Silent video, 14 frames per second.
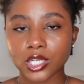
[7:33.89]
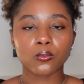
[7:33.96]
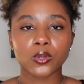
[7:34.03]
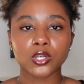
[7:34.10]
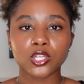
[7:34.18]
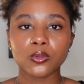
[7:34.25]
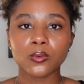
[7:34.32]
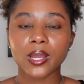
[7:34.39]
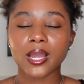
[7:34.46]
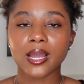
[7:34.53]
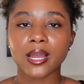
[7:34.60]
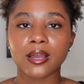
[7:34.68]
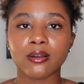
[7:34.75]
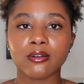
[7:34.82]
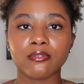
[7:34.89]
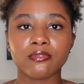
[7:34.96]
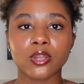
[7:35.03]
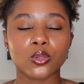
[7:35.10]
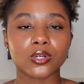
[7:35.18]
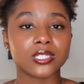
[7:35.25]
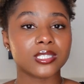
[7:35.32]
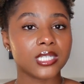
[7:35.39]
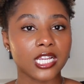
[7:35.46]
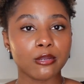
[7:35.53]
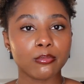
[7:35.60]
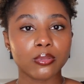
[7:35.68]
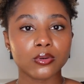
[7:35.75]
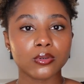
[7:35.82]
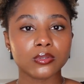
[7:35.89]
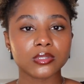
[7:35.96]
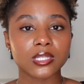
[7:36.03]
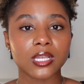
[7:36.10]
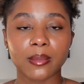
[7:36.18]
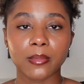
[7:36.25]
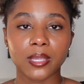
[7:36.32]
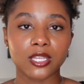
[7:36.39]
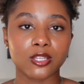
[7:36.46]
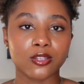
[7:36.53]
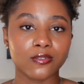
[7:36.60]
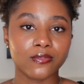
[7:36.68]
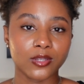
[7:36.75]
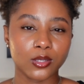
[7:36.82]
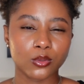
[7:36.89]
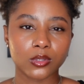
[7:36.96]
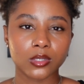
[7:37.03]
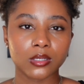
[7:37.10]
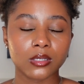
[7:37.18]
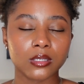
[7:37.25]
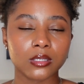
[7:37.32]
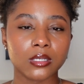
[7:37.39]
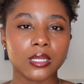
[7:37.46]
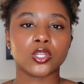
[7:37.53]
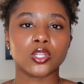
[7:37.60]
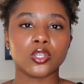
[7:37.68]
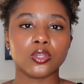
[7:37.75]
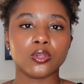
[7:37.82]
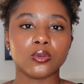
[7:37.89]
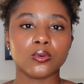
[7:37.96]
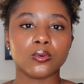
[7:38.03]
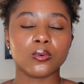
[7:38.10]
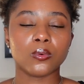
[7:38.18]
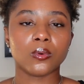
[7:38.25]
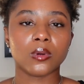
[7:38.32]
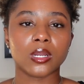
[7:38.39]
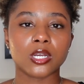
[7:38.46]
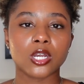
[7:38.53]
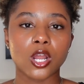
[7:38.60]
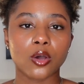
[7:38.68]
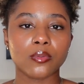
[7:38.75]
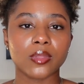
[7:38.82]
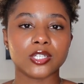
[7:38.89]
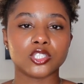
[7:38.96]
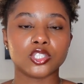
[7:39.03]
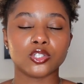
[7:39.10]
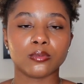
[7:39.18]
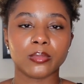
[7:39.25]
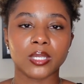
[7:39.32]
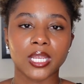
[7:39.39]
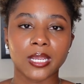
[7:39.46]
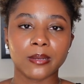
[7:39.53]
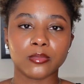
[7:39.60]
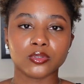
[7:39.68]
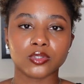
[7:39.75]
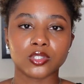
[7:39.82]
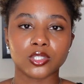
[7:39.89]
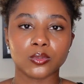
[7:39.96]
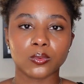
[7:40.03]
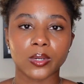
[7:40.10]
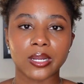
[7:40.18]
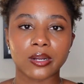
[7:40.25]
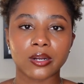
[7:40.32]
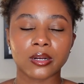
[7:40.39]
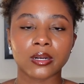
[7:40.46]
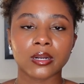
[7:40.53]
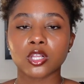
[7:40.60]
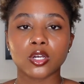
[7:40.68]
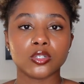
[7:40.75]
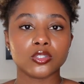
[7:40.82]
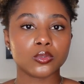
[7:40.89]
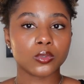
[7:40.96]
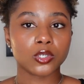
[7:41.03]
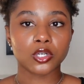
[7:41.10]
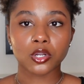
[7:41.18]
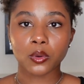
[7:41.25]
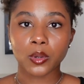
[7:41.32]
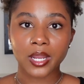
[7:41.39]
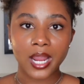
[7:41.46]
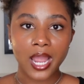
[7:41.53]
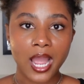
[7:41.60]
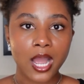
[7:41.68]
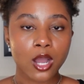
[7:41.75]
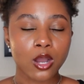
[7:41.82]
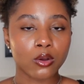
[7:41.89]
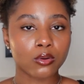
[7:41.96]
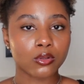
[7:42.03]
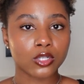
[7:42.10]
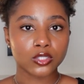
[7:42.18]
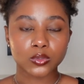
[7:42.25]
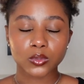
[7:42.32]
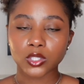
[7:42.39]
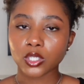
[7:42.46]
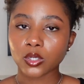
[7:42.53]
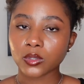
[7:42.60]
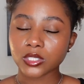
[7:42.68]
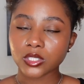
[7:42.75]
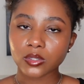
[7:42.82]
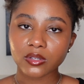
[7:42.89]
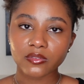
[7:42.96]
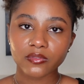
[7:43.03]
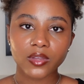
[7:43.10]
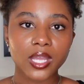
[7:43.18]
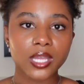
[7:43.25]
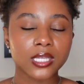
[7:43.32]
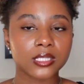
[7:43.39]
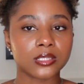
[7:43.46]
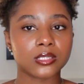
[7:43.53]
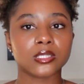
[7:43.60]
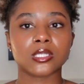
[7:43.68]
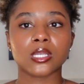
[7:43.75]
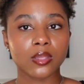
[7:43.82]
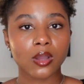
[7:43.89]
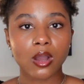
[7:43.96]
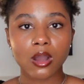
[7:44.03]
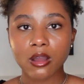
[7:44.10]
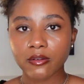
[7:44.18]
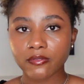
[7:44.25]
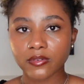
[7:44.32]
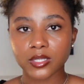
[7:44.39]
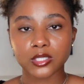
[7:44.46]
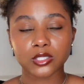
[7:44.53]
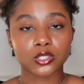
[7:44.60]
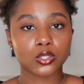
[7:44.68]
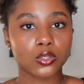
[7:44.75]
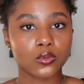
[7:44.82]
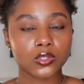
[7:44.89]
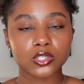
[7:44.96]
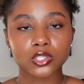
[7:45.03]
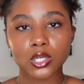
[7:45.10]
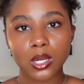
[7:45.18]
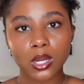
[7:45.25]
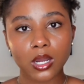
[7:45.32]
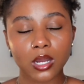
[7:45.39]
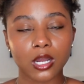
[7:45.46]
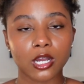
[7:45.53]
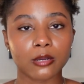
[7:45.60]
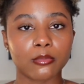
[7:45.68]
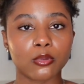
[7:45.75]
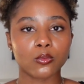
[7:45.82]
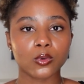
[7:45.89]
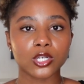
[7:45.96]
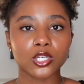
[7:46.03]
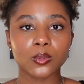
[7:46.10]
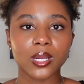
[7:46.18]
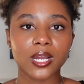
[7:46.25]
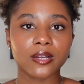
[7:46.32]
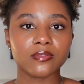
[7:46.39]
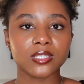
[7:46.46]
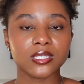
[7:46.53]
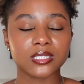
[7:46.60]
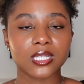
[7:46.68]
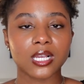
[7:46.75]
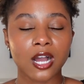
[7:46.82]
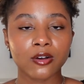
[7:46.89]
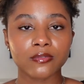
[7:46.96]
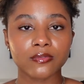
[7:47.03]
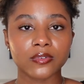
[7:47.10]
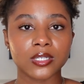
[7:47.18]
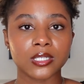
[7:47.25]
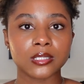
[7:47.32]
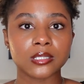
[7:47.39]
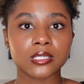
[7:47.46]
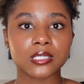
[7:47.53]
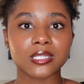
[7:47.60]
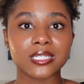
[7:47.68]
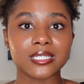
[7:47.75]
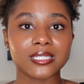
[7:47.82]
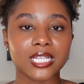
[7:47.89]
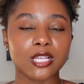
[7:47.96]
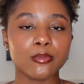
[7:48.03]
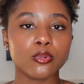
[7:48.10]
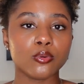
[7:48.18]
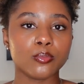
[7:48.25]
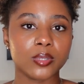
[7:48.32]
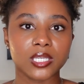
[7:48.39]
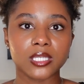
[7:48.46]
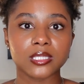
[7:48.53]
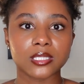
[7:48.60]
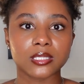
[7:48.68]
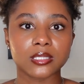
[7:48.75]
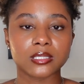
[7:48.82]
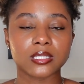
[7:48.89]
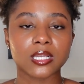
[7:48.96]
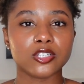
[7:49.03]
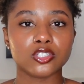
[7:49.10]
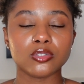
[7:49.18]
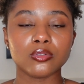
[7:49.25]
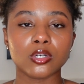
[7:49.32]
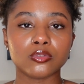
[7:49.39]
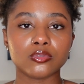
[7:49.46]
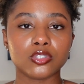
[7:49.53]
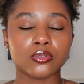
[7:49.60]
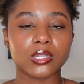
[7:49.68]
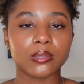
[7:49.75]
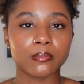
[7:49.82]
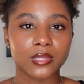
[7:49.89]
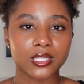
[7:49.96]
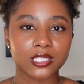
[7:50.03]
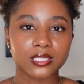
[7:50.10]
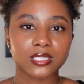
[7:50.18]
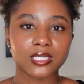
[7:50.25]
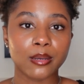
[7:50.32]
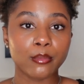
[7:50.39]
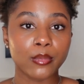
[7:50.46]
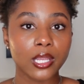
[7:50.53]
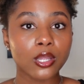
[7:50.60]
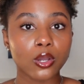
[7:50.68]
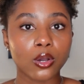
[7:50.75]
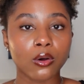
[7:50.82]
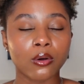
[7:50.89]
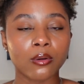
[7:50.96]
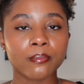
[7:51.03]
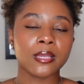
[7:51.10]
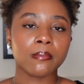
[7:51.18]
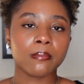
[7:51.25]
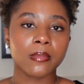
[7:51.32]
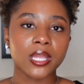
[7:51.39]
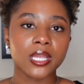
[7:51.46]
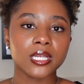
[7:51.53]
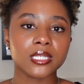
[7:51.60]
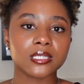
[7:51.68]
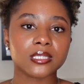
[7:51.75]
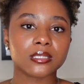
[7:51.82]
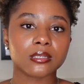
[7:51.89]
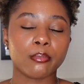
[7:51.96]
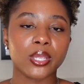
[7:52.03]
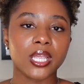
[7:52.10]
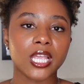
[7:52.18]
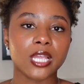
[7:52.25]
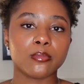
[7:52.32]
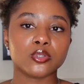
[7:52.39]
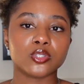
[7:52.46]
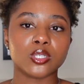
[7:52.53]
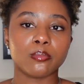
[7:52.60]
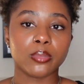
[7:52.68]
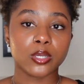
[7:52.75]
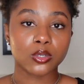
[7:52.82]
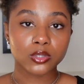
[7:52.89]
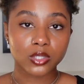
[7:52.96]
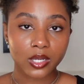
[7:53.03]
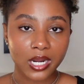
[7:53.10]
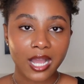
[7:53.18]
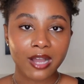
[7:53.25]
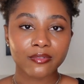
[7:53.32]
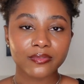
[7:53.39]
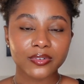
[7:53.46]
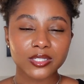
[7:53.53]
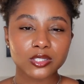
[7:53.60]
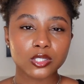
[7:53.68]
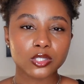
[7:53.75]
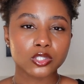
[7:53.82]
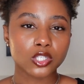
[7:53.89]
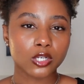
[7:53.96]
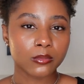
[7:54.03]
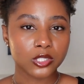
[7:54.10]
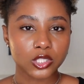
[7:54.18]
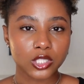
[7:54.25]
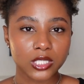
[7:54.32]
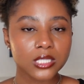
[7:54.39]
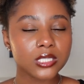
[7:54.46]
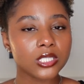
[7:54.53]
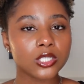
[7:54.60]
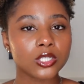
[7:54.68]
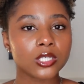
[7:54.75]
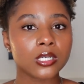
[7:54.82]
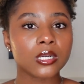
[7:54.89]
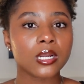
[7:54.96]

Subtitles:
When you have your staples that make you feel good, you know that you'll be able to wear clothes when you're going out, clothes when you're going to events, the office, your job. When you have these outfits, these staple pieces that you can mix and mingle, it makes being able to build on outfits so much easier.